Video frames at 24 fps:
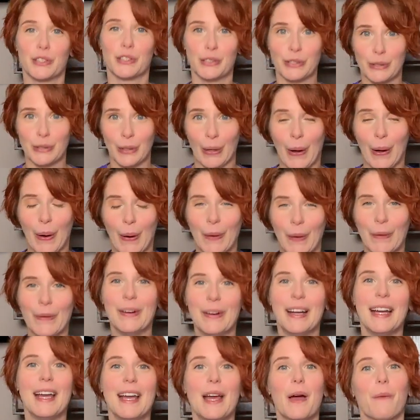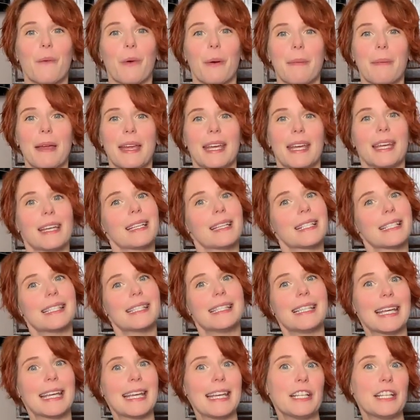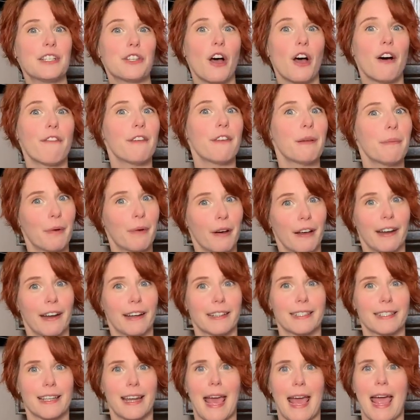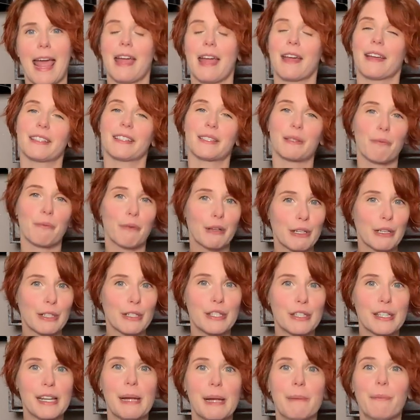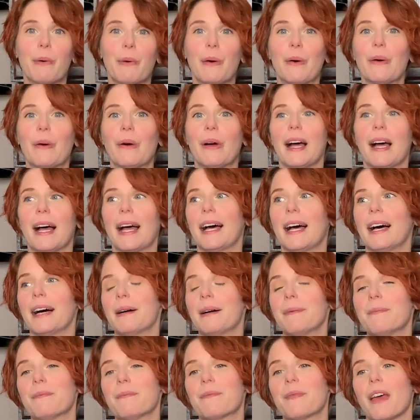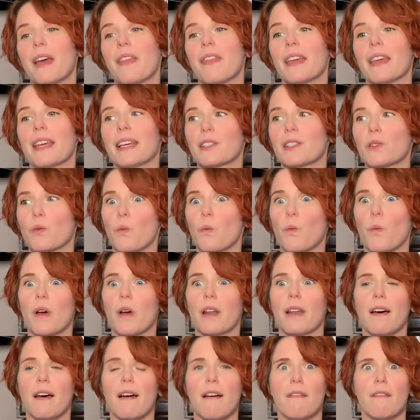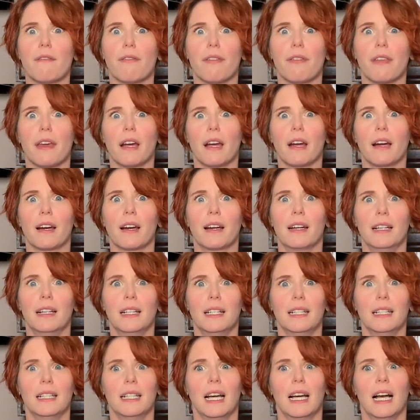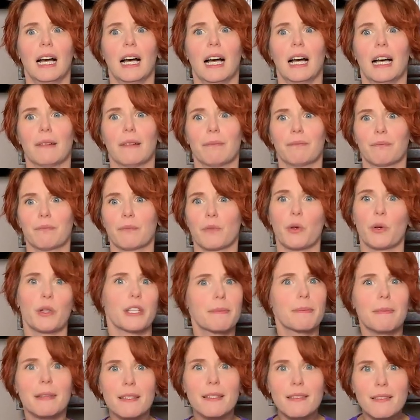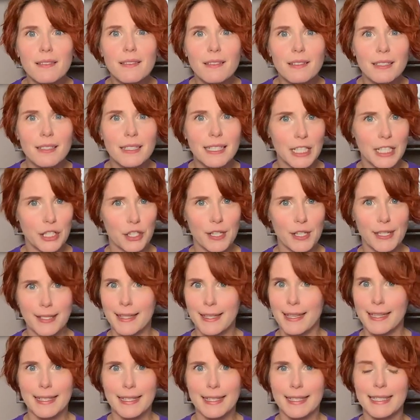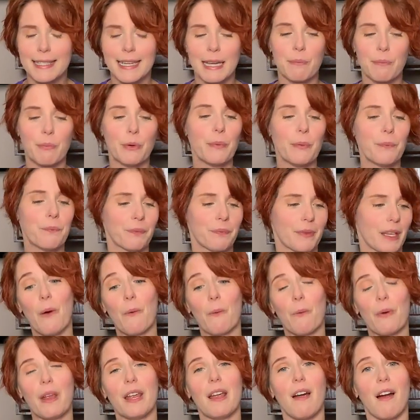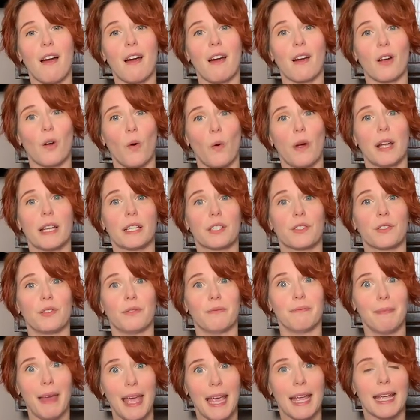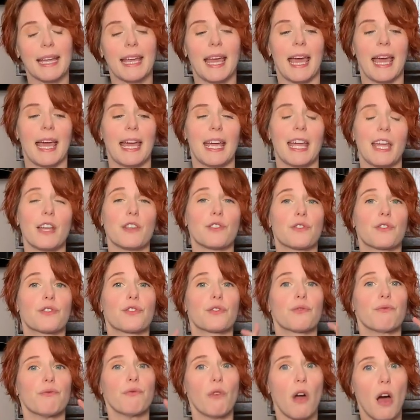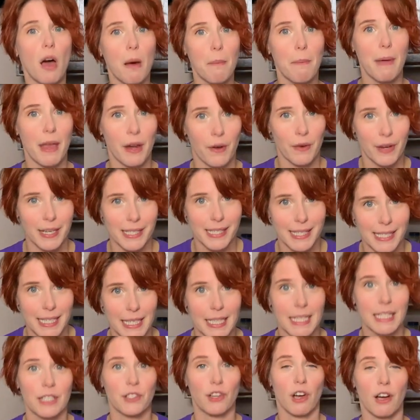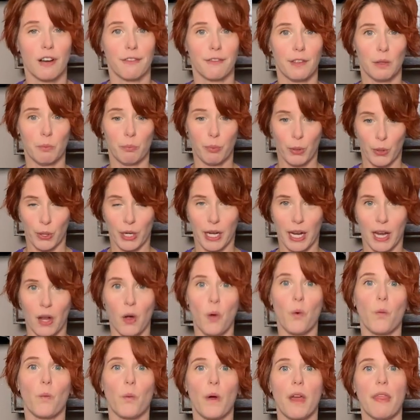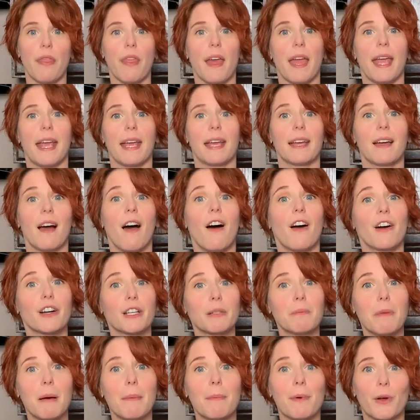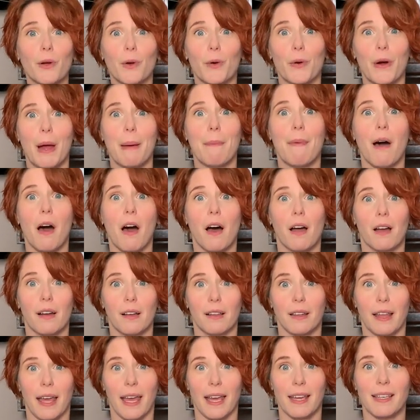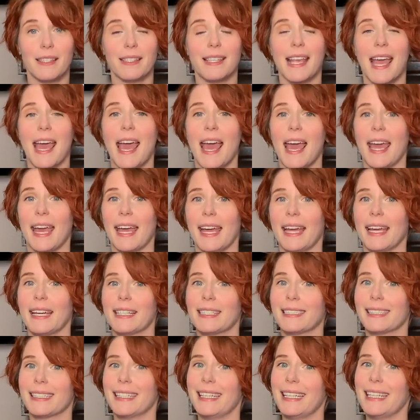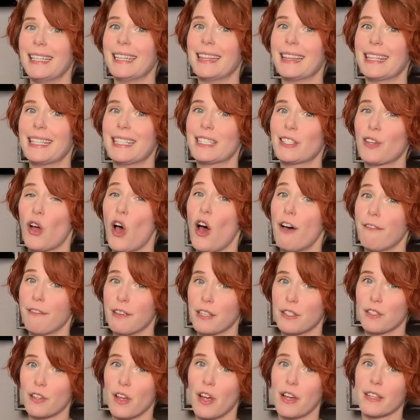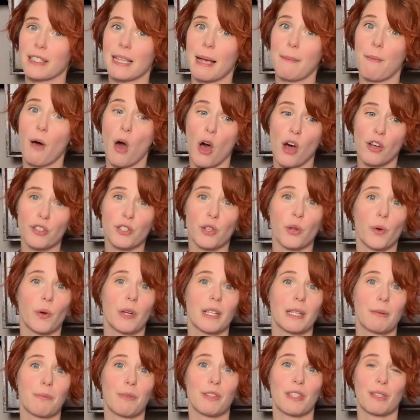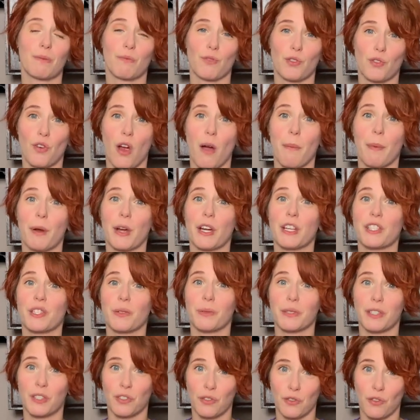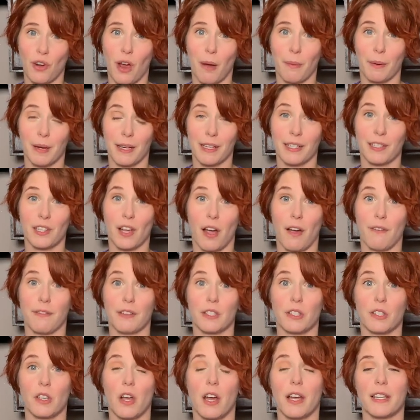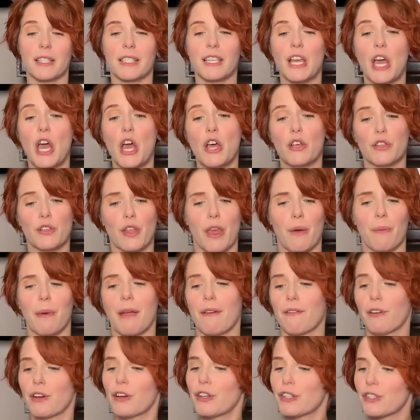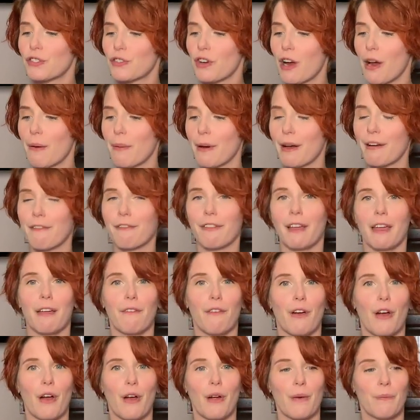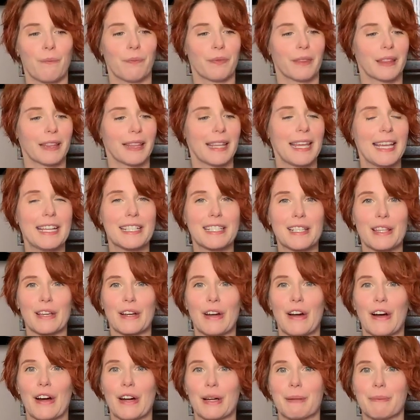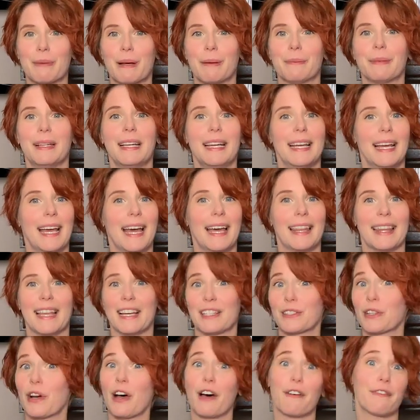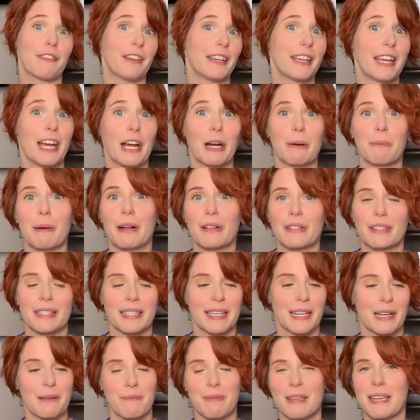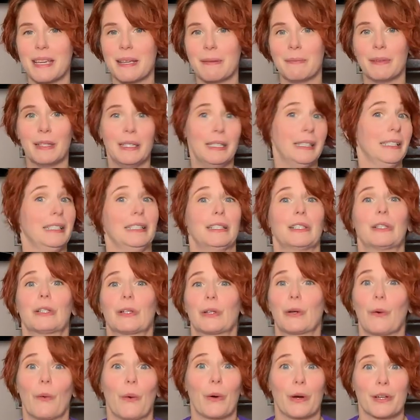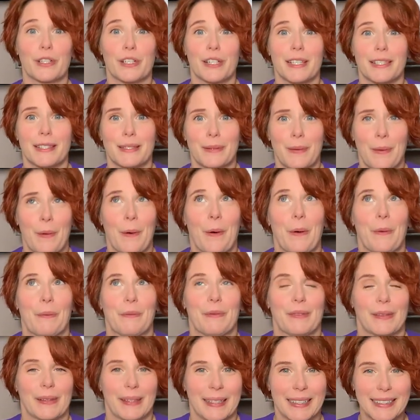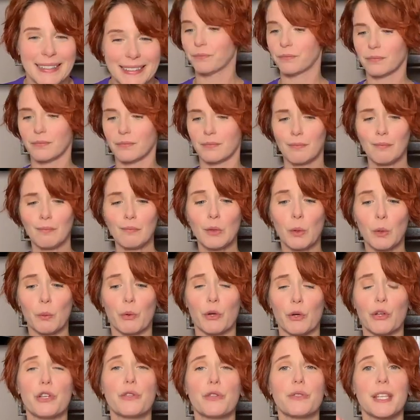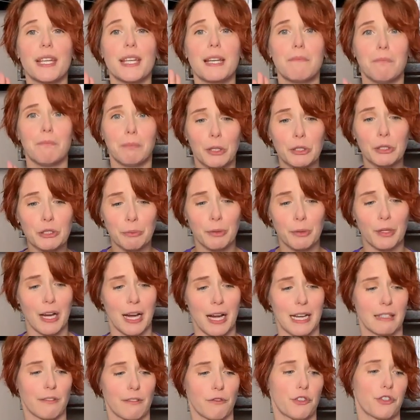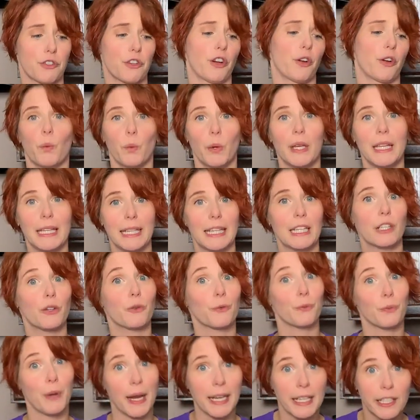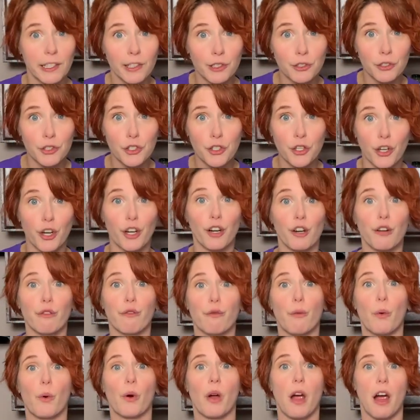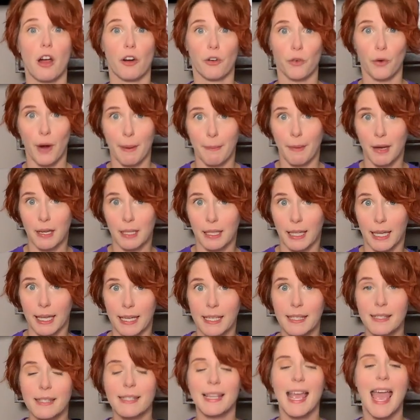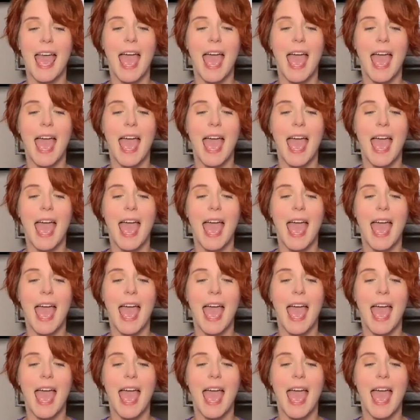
So we're making sticky toffee pudding today. It's a British staple. I think it's one of their Christmas dishes that's a staple. We are going to make a strawberry sticky toffee pudding with a Cardamom Creme Anglaise. And in the toffee sauce, I'm also going to put some strawberries, so it's a strawberry toffee sauce, so that we have good strawberry flavor, hint of the cardamom, and that toffee caramel is gonna be gorgeous, hopefully. We're using multiple kinds of sugar. We need regular sugar for our creme anglaise,